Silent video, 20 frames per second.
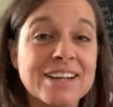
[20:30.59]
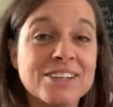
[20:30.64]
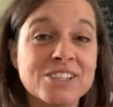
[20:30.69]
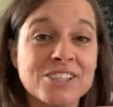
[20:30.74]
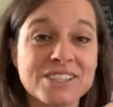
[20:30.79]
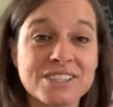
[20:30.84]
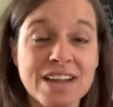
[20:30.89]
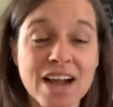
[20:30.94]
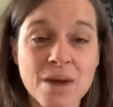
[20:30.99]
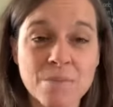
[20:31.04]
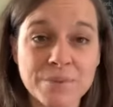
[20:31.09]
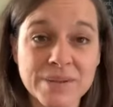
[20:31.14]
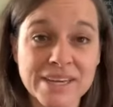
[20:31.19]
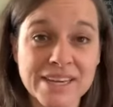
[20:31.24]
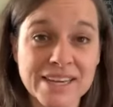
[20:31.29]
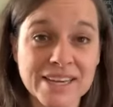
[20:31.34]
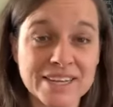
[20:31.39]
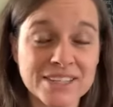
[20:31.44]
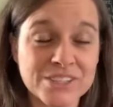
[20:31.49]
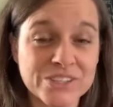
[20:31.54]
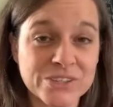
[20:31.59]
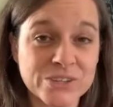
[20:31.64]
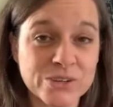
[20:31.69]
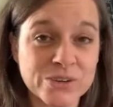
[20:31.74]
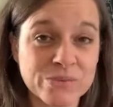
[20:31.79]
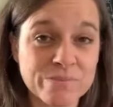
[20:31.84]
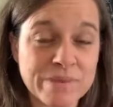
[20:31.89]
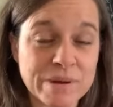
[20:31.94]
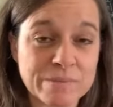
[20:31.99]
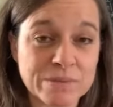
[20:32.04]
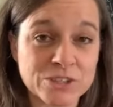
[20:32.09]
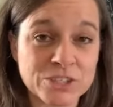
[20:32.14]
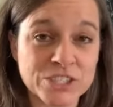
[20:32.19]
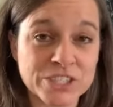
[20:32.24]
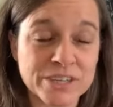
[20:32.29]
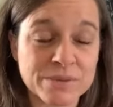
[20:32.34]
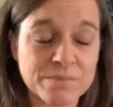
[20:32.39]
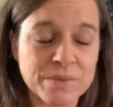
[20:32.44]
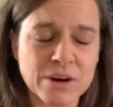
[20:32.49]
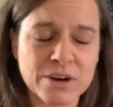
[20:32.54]
just hopping into
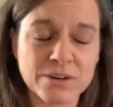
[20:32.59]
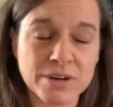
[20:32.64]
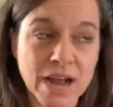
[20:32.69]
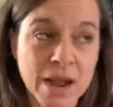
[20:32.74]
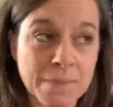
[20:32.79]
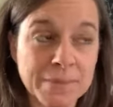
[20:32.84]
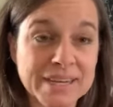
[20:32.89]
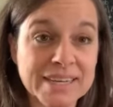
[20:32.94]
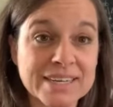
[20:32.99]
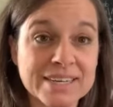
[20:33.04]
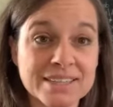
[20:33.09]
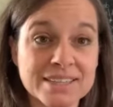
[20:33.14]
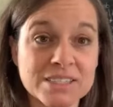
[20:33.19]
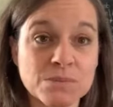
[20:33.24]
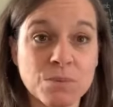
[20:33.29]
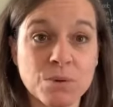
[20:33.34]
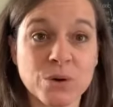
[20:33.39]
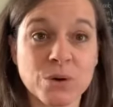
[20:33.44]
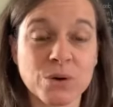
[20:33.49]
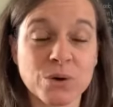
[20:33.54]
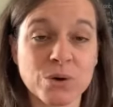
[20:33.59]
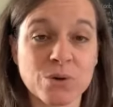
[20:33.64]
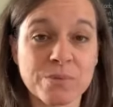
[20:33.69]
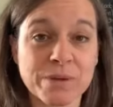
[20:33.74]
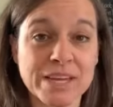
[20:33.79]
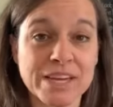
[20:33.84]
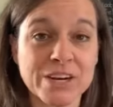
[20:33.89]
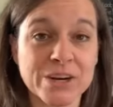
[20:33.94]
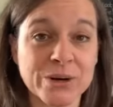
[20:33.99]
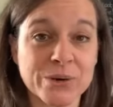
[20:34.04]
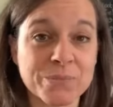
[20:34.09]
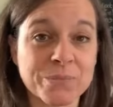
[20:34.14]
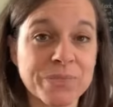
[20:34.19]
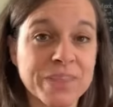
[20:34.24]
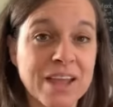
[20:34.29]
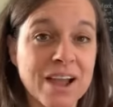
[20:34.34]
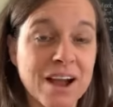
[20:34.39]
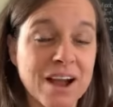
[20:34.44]
membership or hopping into the support group here